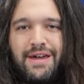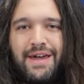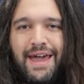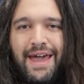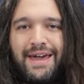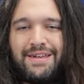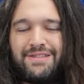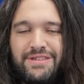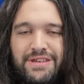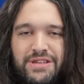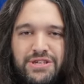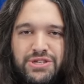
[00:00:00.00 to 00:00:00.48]

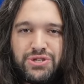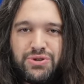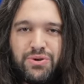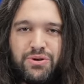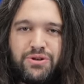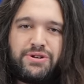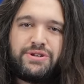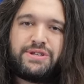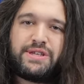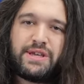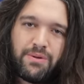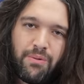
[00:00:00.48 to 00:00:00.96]
at least you
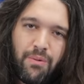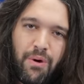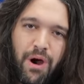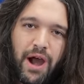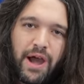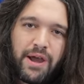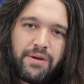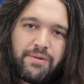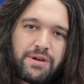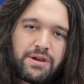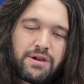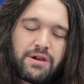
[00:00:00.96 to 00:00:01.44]
understand
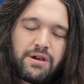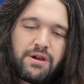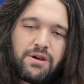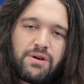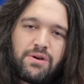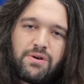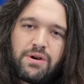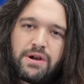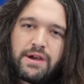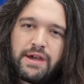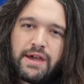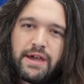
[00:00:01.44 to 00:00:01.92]
why we
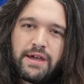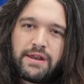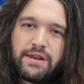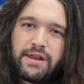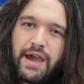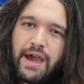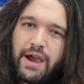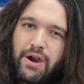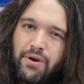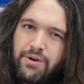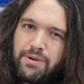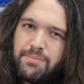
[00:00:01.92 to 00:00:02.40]
go and
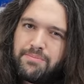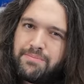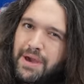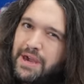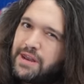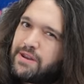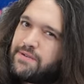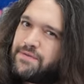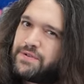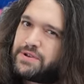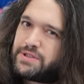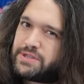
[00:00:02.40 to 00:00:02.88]
how it
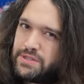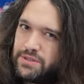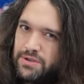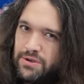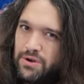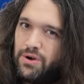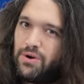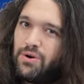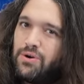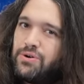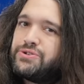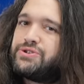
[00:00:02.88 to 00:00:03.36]
benefits
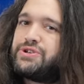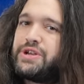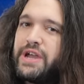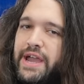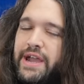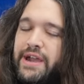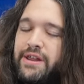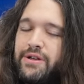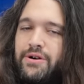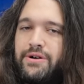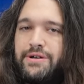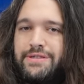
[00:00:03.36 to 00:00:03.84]
the whole
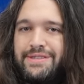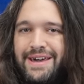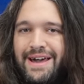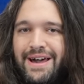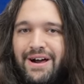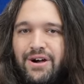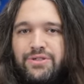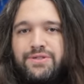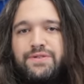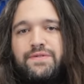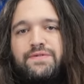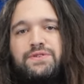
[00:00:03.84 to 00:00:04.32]
channel and the
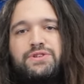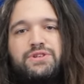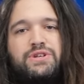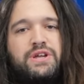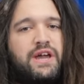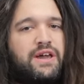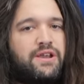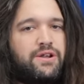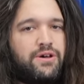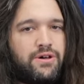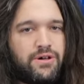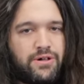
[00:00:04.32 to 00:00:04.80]
health of the
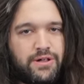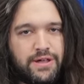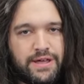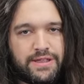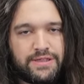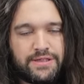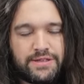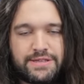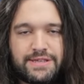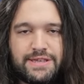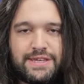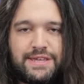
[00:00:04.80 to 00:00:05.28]
channel
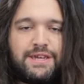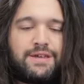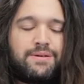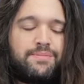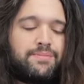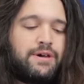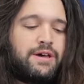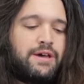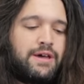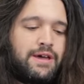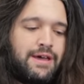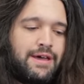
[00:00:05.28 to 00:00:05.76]
and the
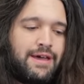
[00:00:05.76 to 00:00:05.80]
team.